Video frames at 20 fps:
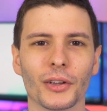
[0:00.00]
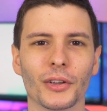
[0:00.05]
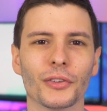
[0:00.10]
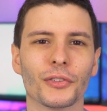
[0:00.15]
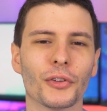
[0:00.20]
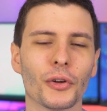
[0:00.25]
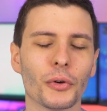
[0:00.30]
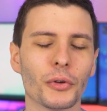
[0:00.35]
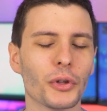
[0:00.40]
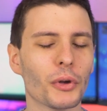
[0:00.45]

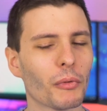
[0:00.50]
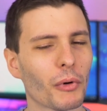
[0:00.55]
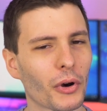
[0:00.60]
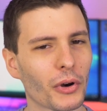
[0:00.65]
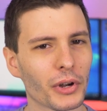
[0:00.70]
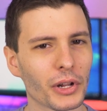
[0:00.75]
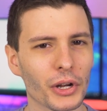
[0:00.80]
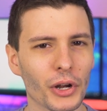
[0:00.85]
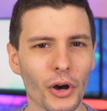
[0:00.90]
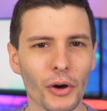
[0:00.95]
So you
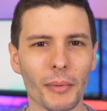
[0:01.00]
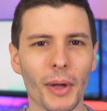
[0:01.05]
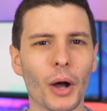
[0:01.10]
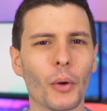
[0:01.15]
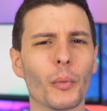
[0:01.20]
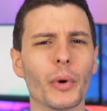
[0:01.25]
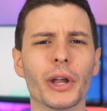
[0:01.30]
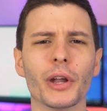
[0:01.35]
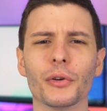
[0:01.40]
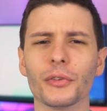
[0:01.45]
already know
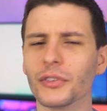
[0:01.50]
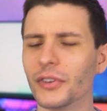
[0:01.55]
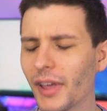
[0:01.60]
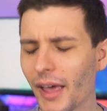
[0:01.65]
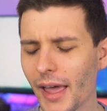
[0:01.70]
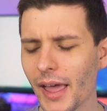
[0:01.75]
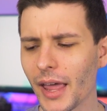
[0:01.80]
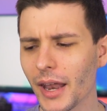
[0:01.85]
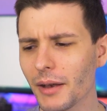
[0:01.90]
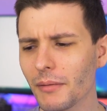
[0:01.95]
about Windows
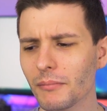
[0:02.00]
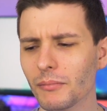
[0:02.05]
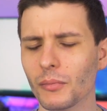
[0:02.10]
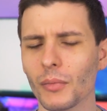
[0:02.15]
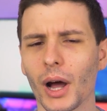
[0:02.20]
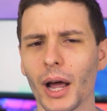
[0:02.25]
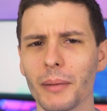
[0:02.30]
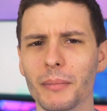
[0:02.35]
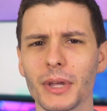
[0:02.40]
ten, I